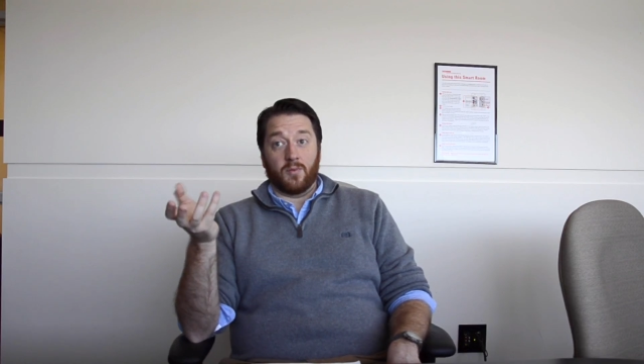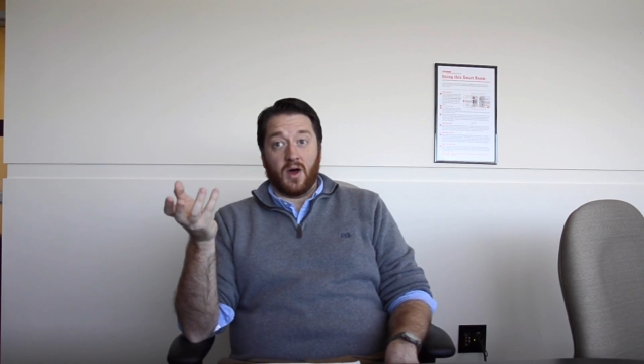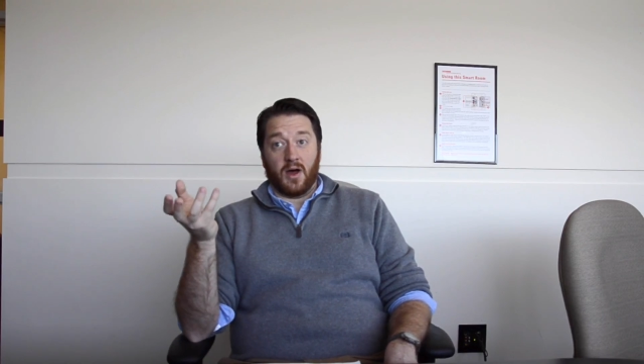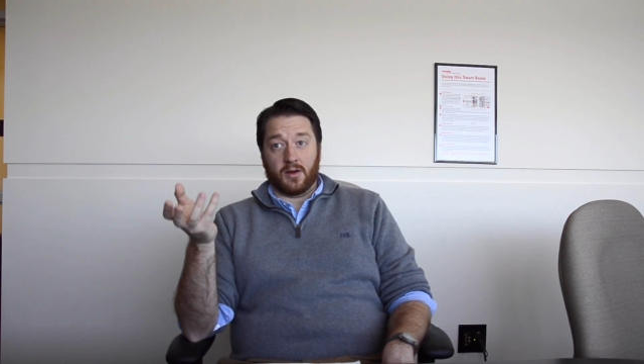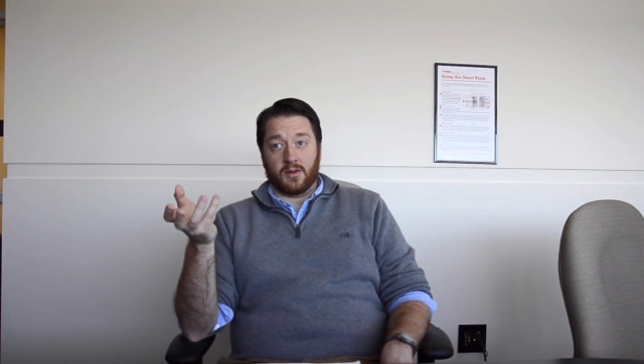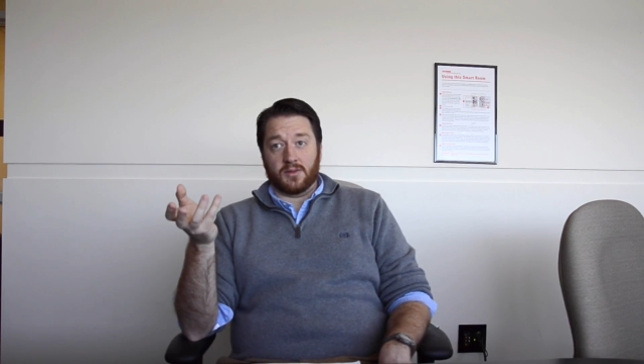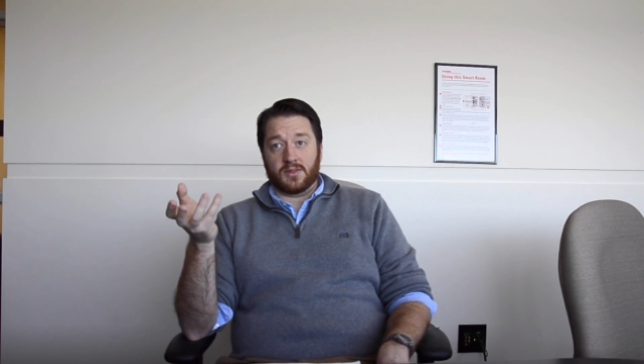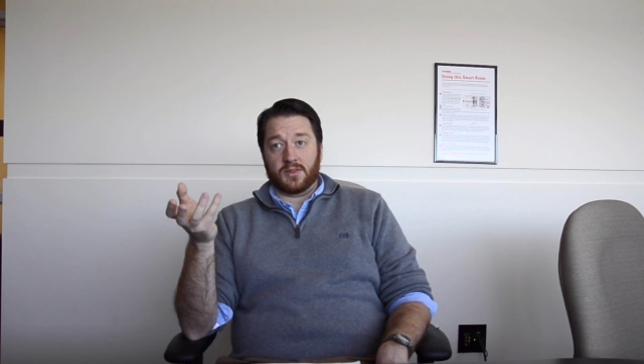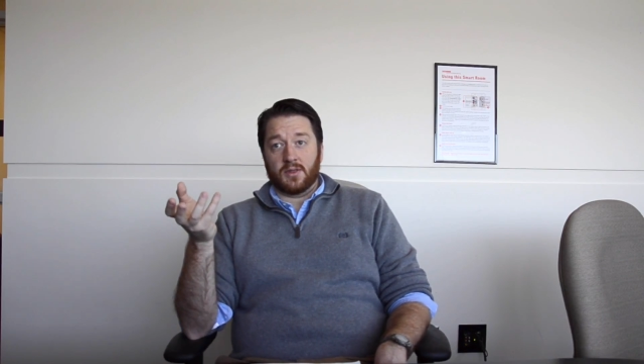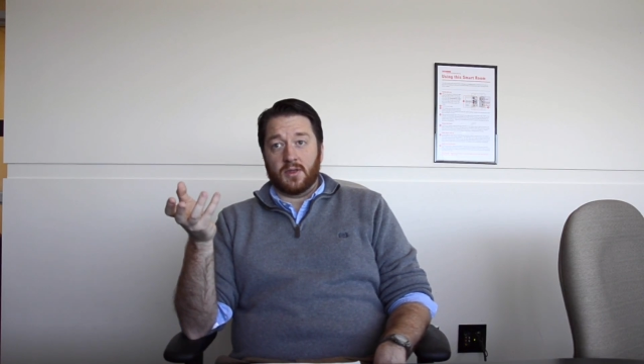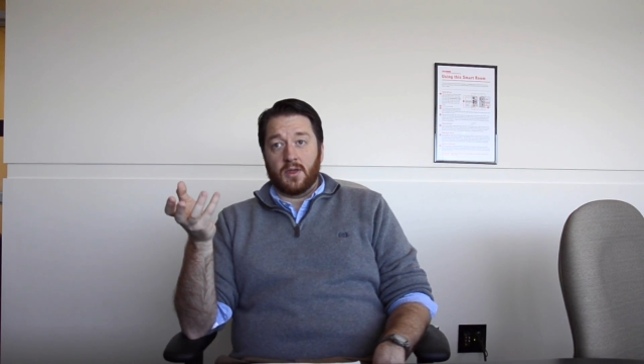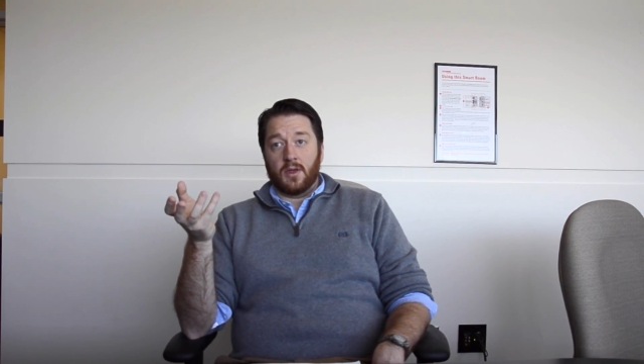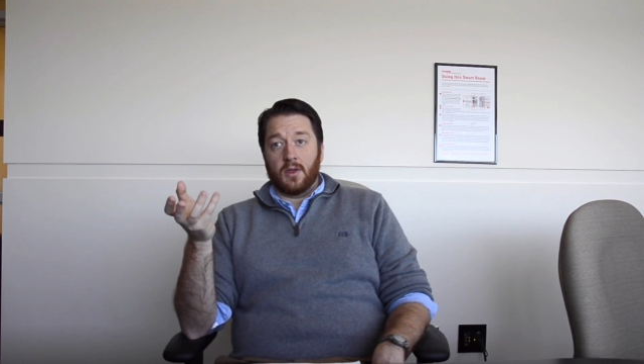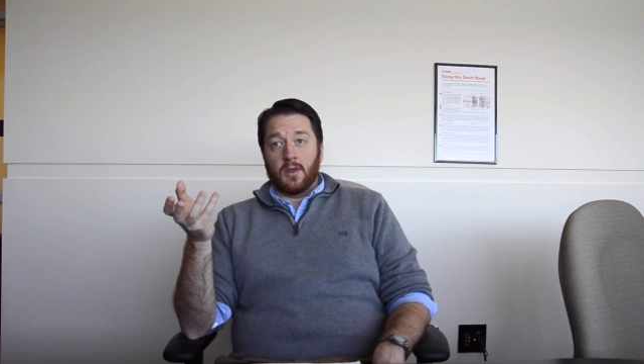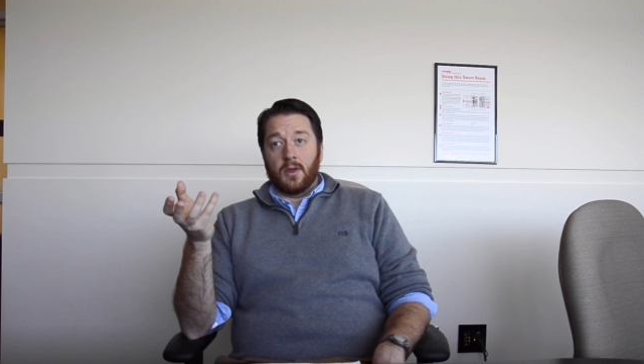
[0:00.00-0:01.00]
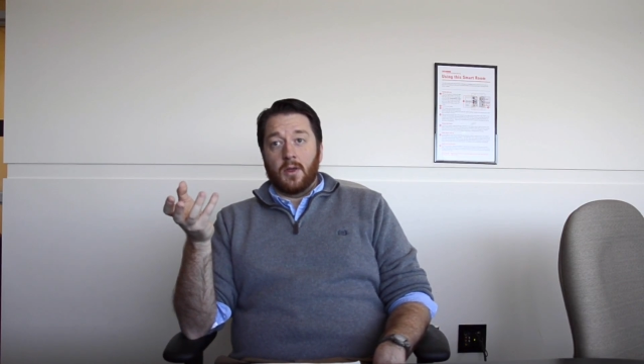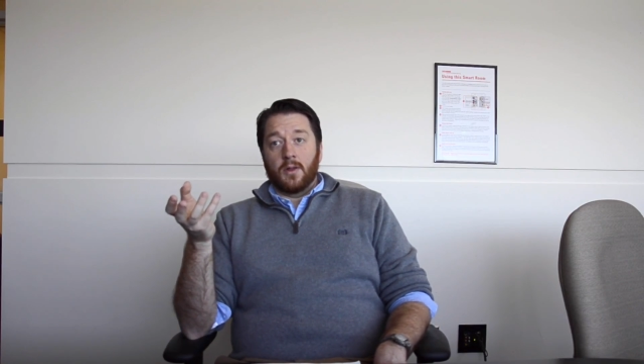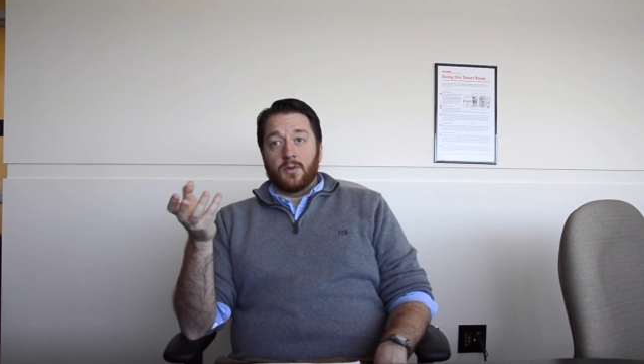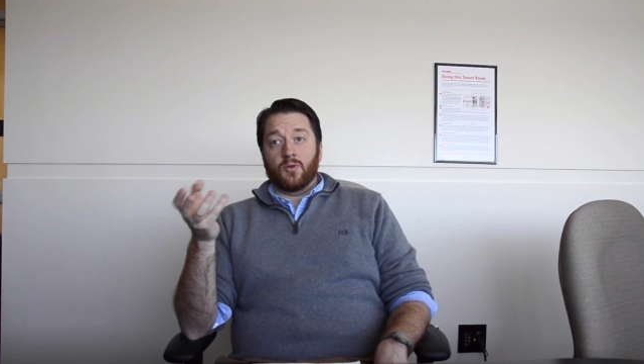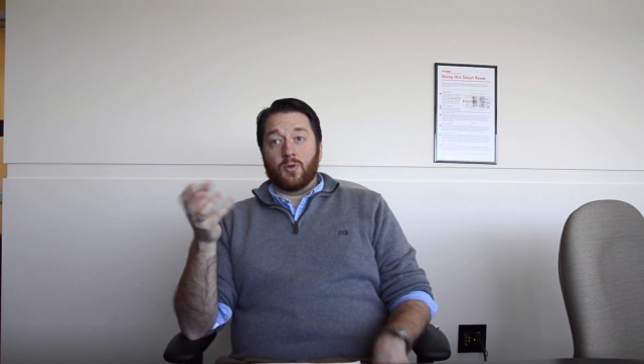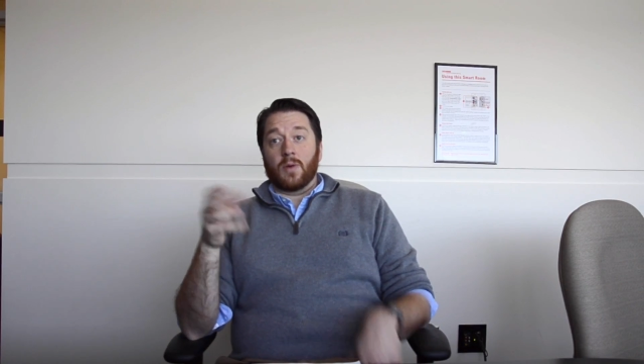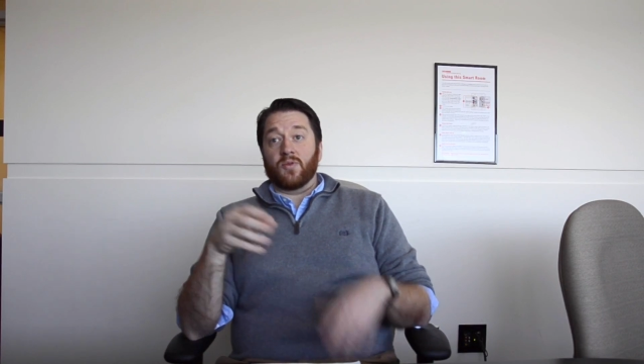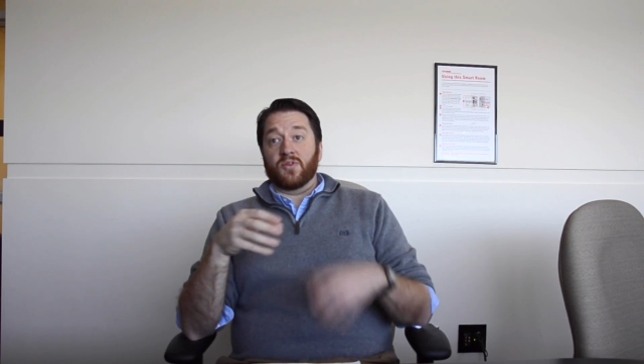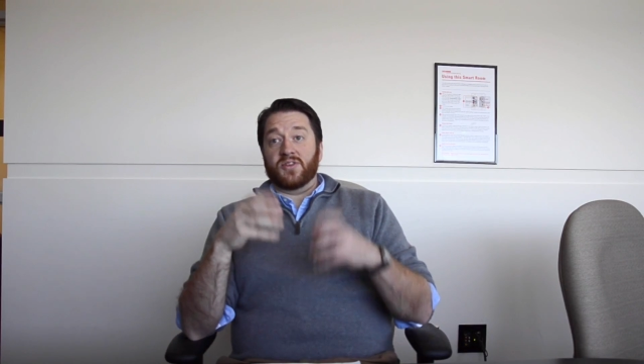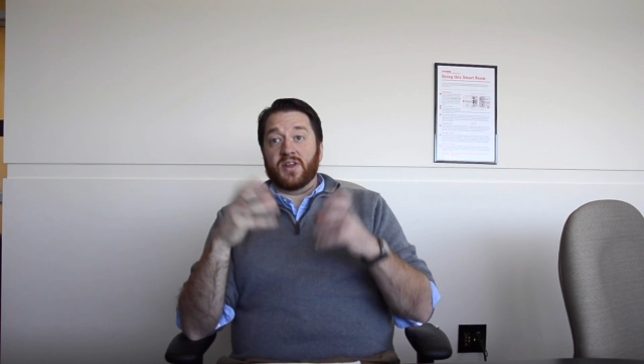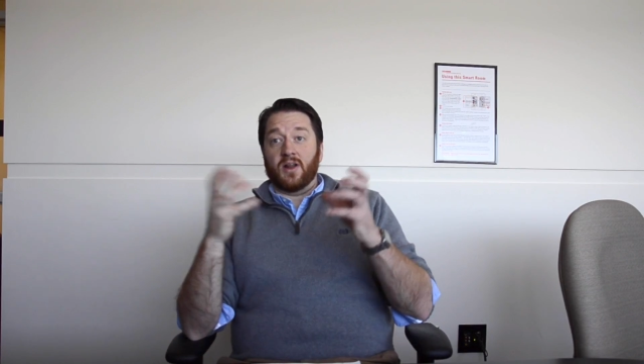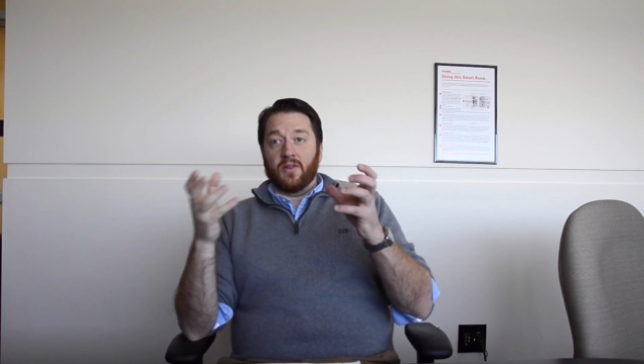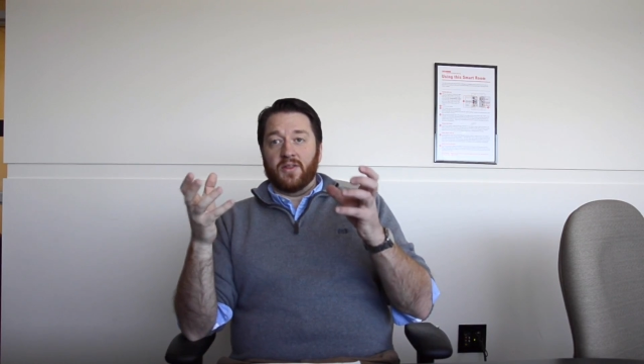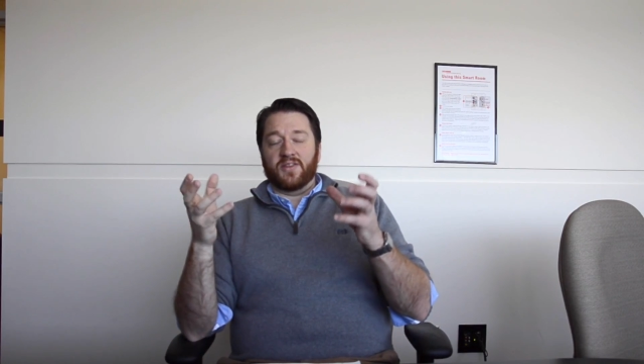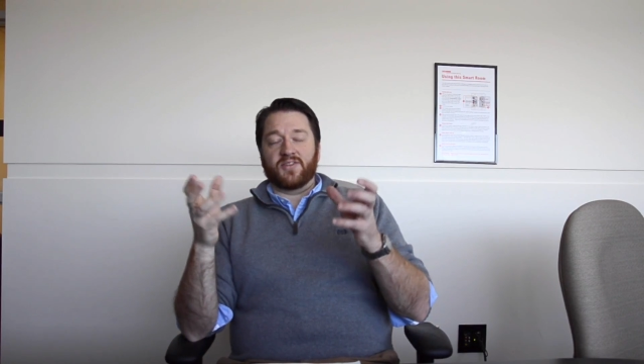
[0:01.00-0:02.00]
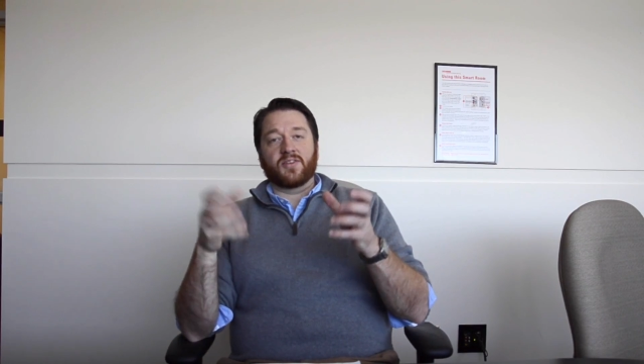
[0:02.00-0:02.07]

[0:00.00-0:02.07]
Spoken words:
models, to represent all this.